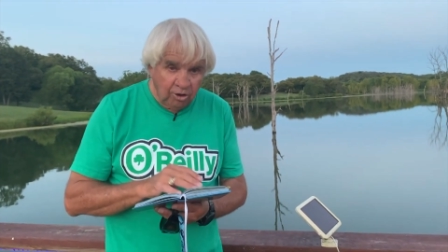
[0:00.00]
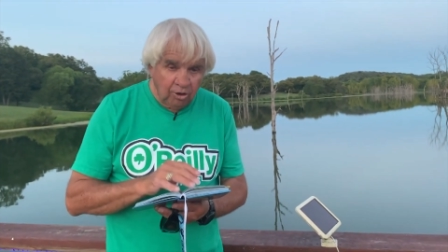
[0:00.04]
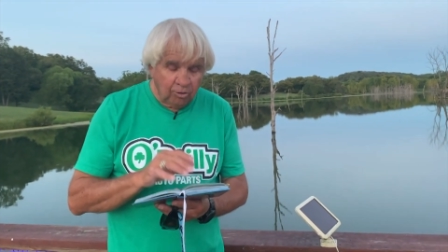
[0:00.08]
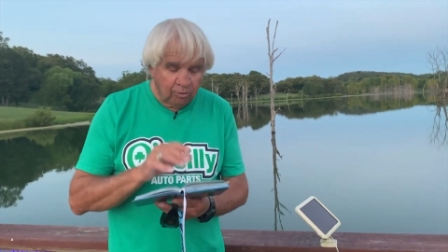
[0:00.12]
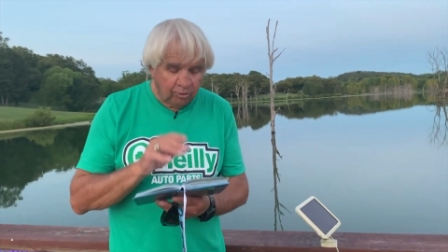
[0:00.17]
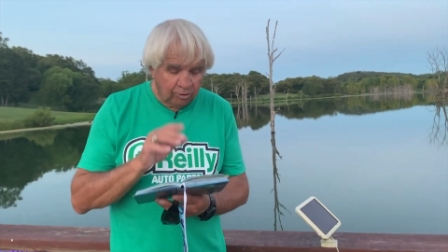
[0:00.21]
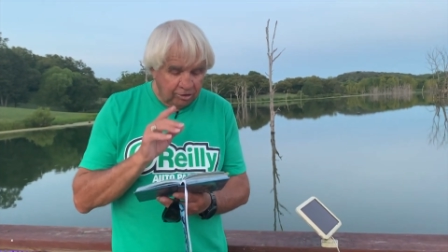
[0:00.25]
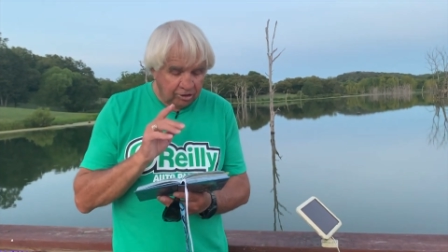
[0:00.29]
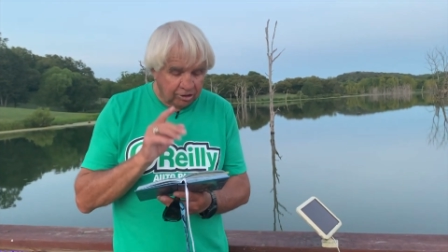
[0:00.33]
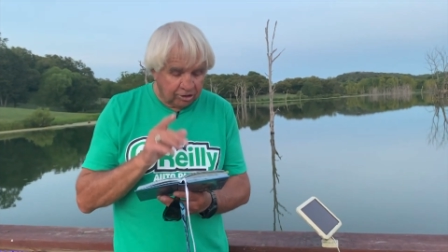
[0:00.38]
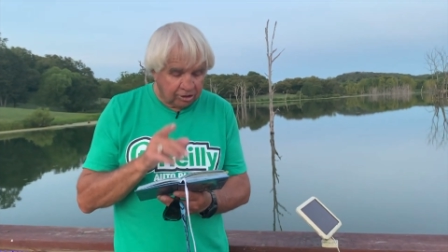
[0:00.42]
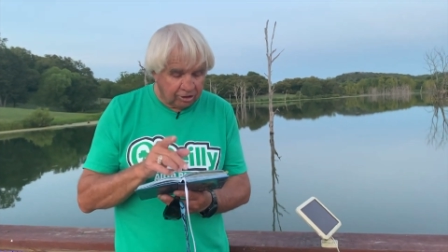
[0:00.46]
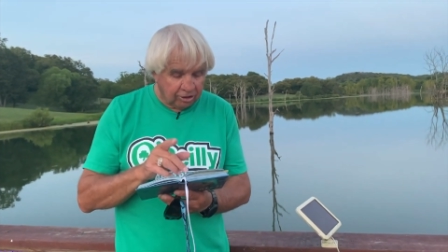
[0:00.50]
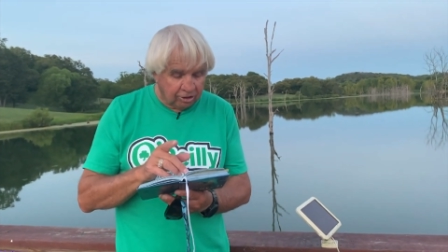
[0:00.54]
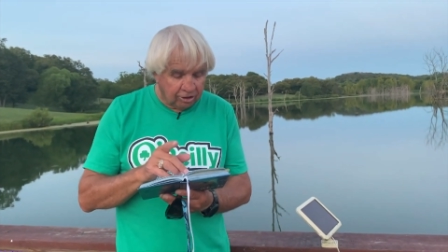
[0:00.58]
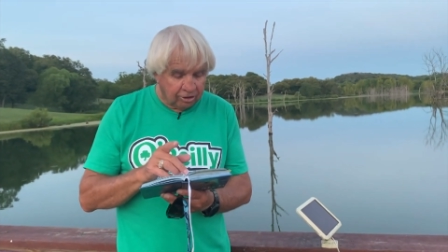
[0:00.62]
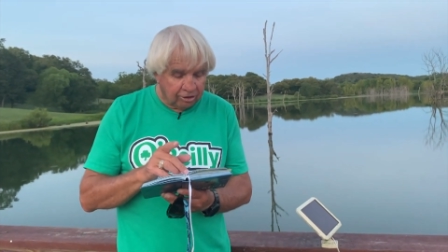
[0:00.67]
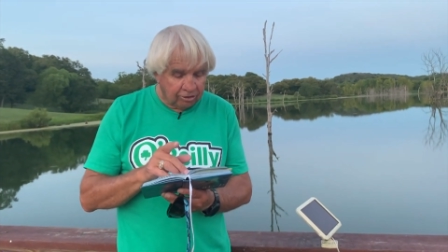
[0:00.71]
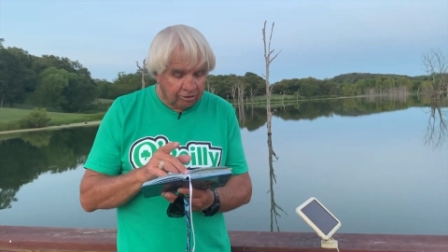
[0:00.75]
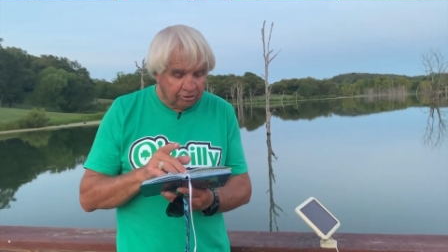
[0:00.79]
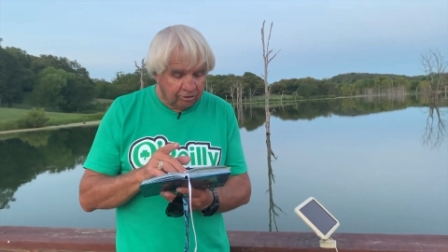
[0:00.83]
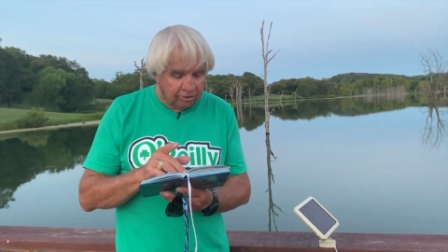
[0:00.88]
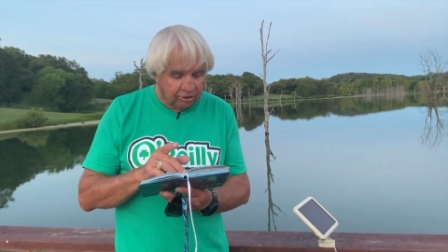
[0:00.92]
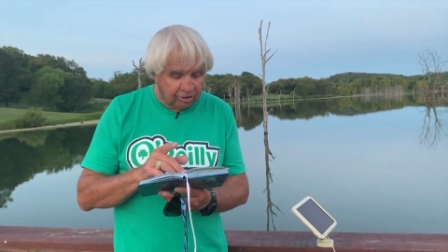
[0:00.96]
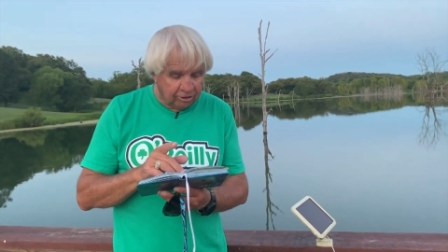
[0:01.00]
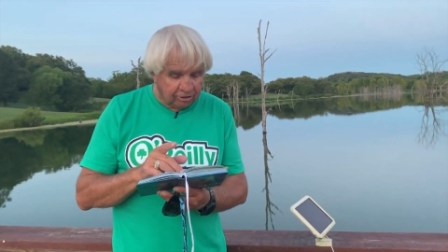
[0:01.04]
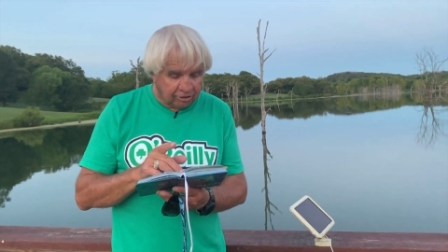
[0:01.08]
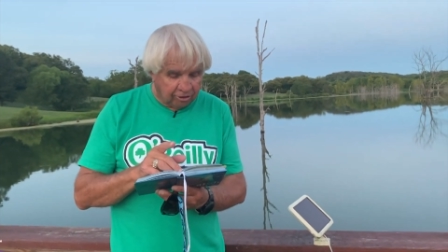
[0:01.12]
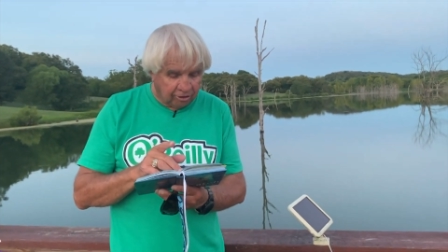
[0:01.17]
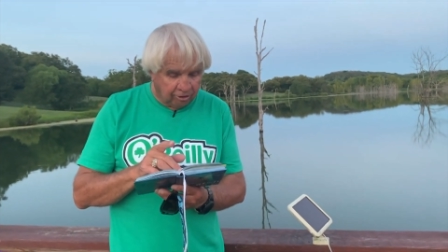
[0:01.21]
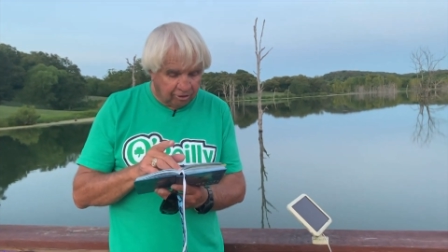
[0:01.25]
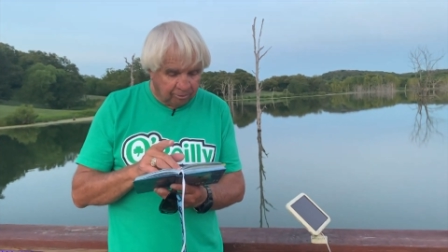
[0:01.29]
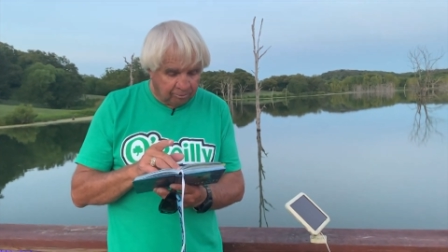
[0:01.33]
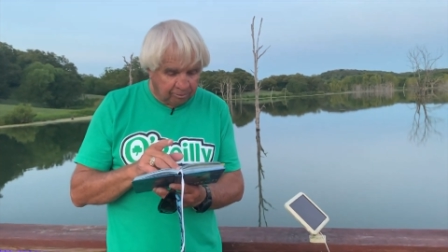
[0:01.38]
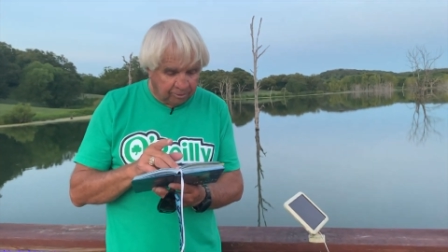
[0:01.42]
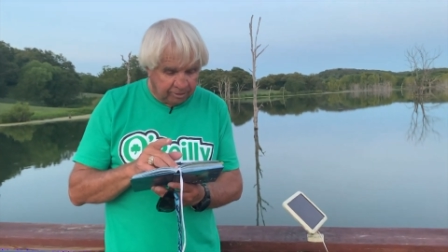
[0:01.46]
When you cull during a
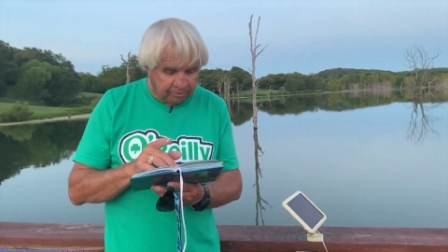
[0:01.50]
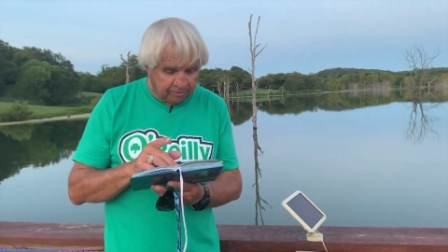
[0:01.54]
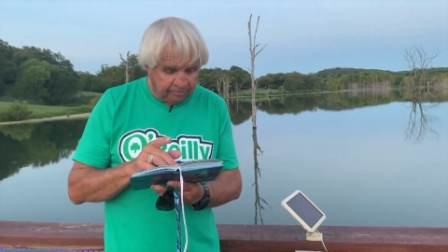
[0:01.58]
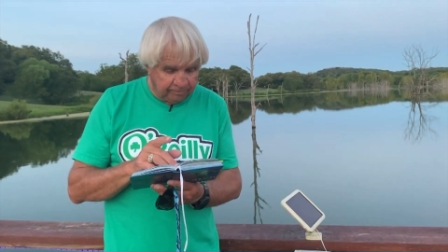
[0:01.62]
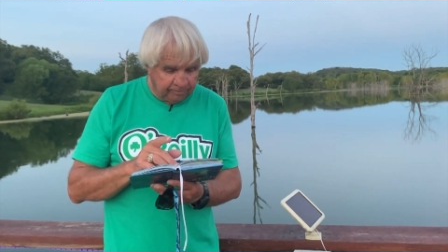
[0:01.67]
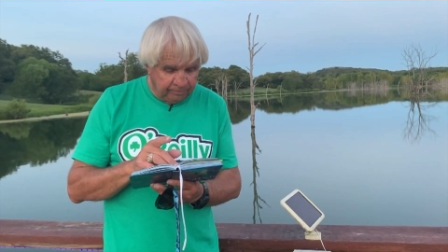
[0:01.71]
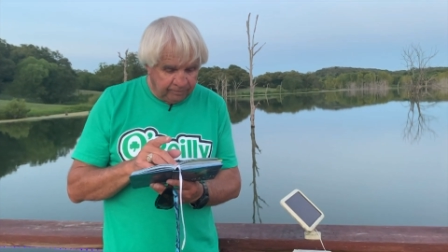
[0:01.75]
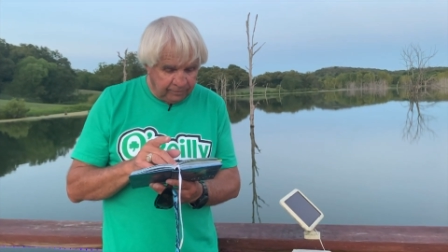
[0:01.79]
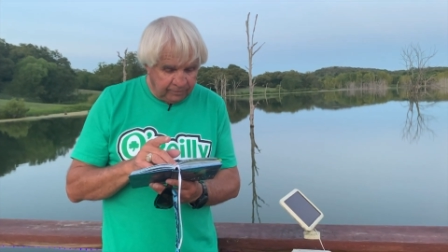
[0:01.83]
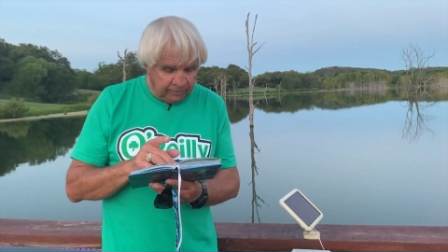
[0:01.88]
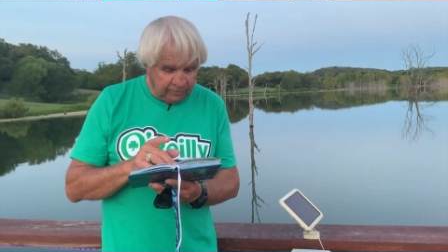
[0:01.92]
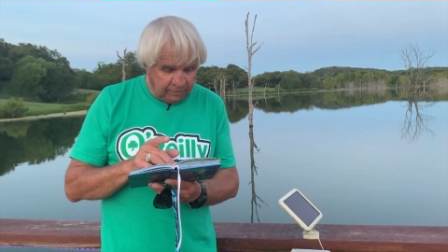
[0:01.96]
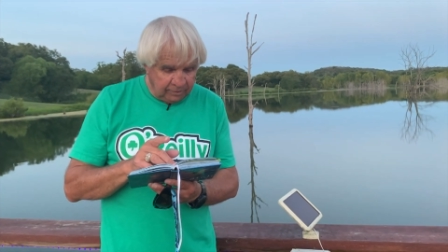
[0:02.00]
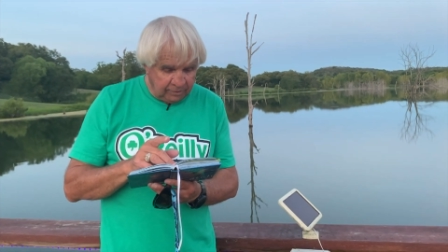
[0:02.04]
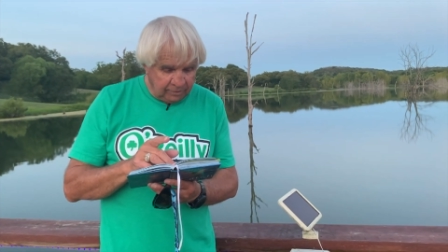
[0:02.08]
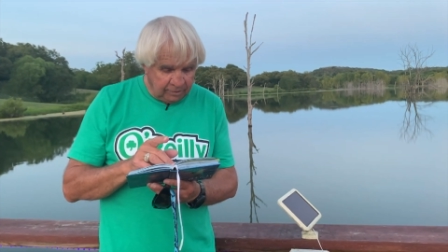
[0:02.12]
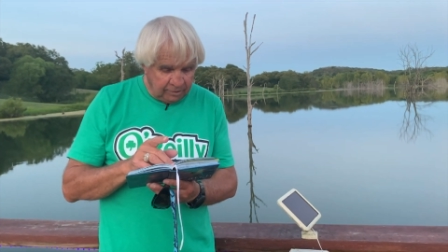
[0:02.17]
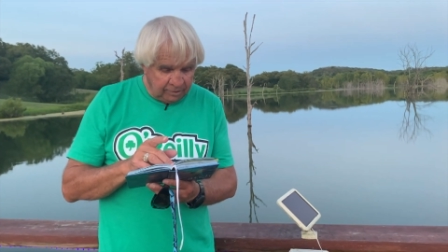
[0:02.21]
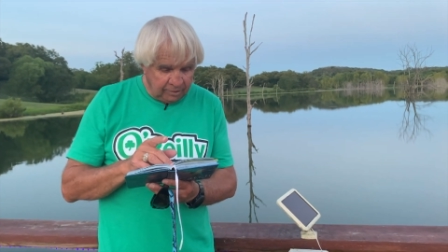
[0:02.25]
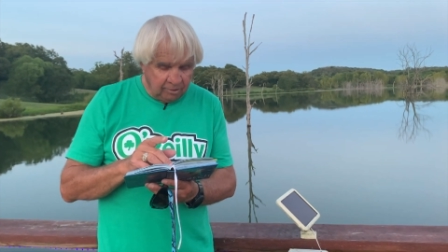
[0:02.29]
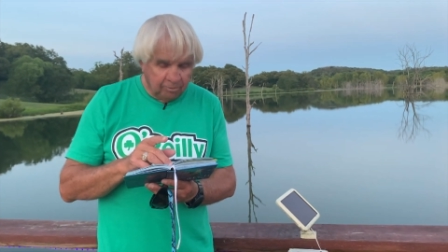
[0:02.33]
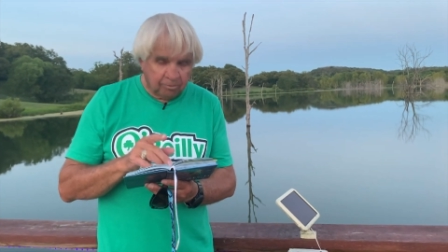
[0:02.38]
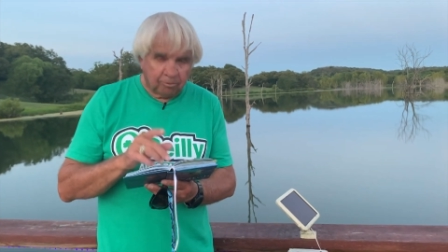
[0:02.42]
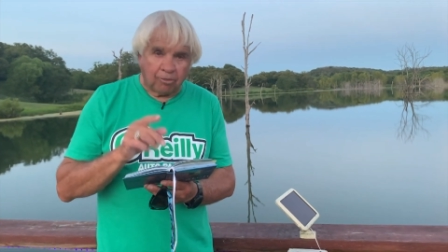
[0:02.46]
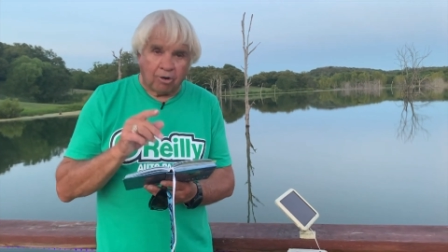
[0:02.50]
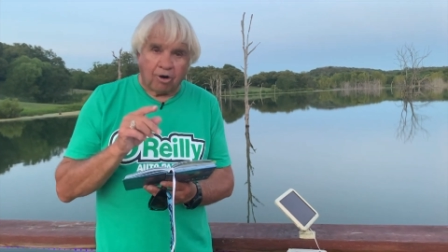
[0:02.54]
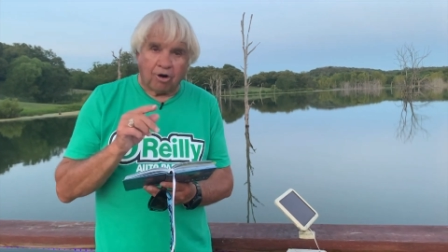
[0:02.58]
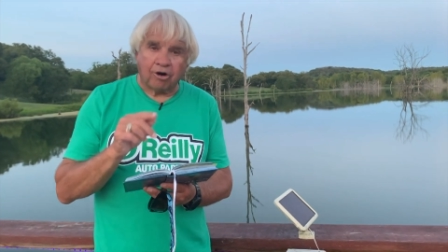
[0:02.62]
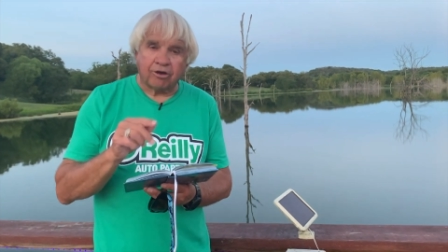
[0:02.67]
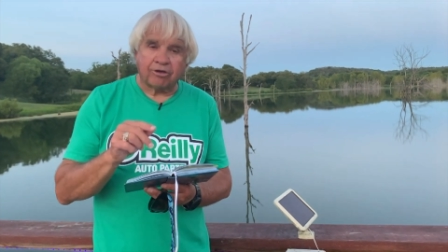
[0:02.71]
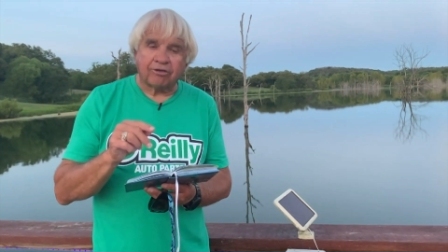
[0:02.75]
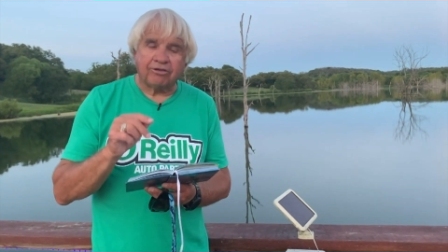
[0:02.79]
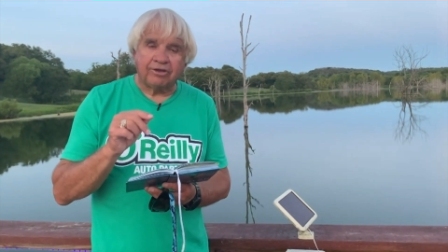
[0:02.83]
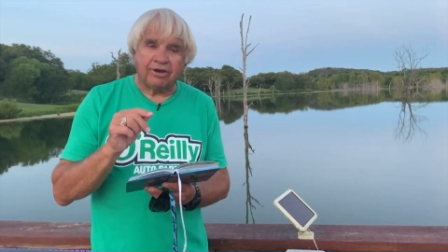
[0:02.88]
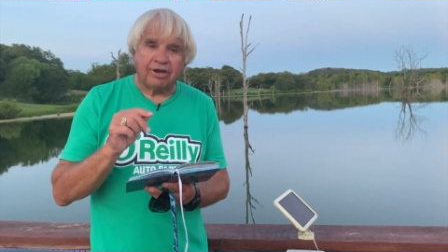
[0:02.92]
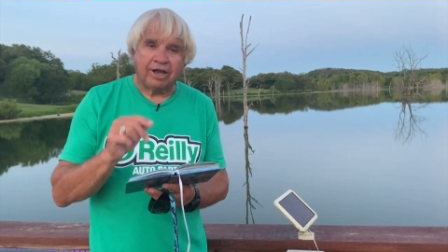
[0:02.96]
tournament, mark the